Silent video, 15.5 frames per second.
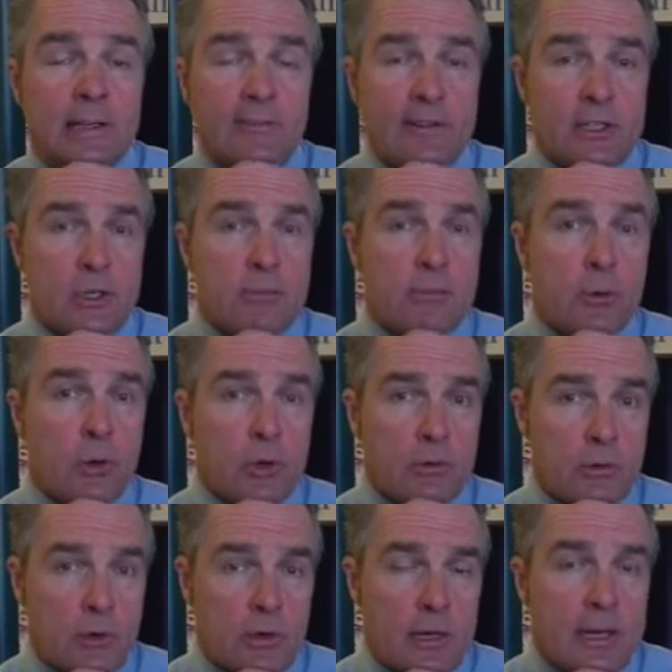convicted
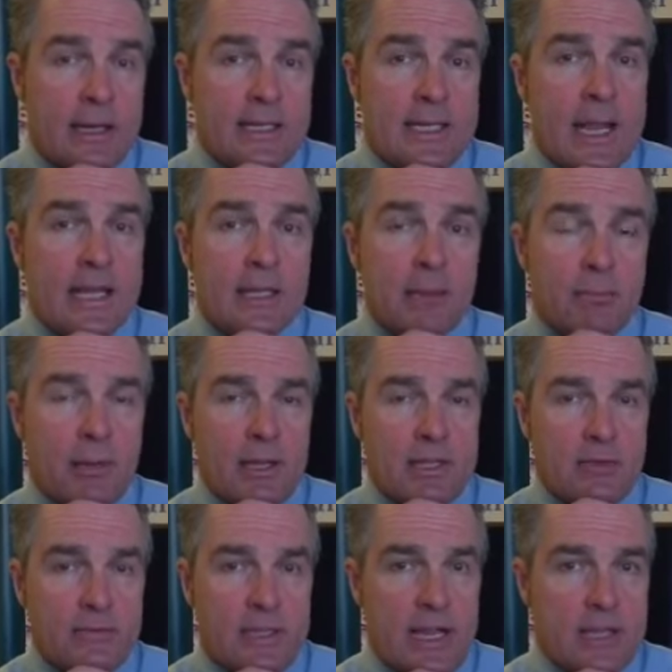murderer Dan
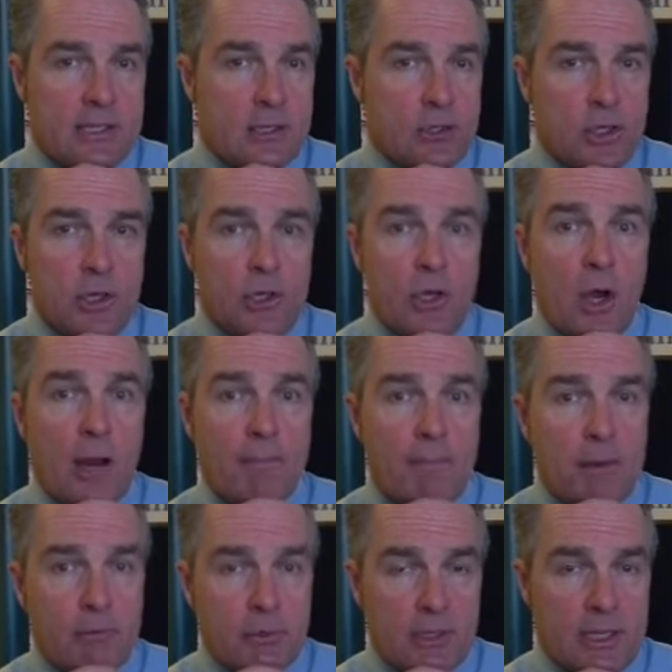LaPlante of Townsend should not
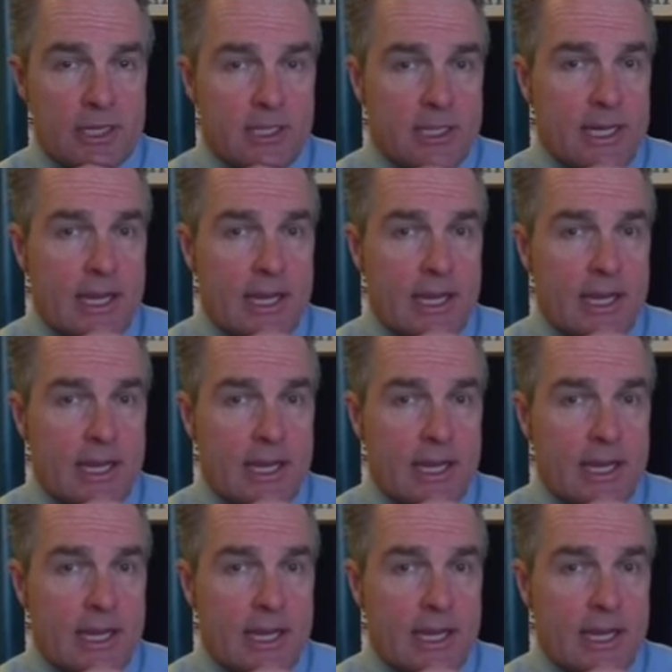be released.